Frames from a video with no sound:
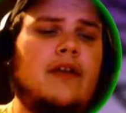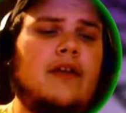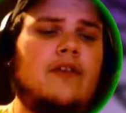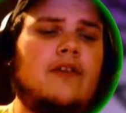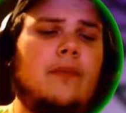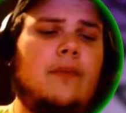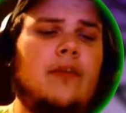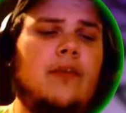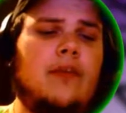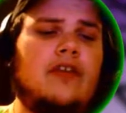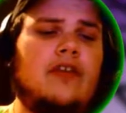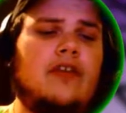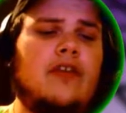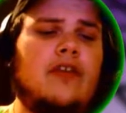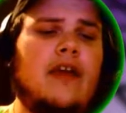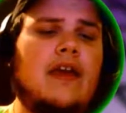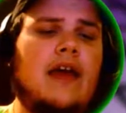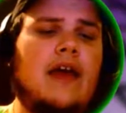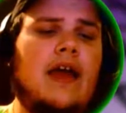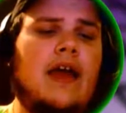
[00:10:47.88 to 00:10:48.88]
the
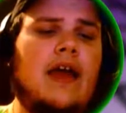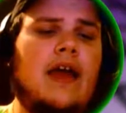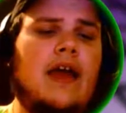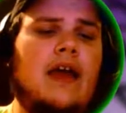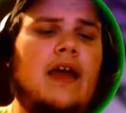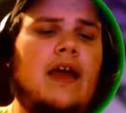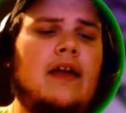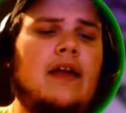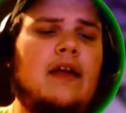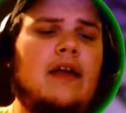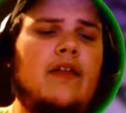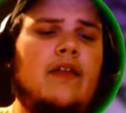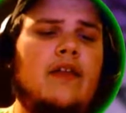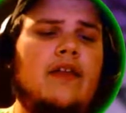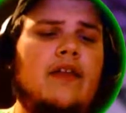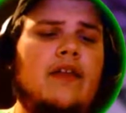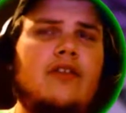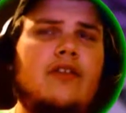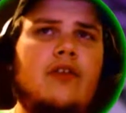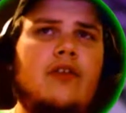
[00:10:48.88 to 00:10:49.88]
Blissey, and
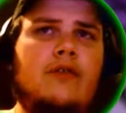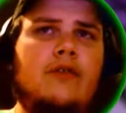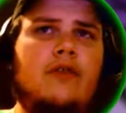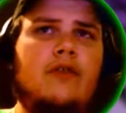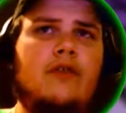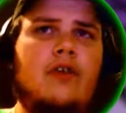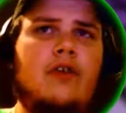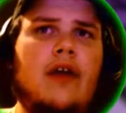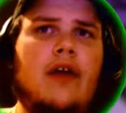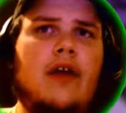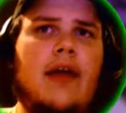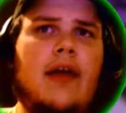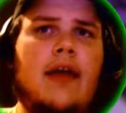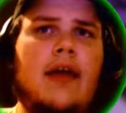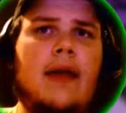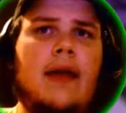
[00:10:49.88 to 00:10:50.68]
let's go for a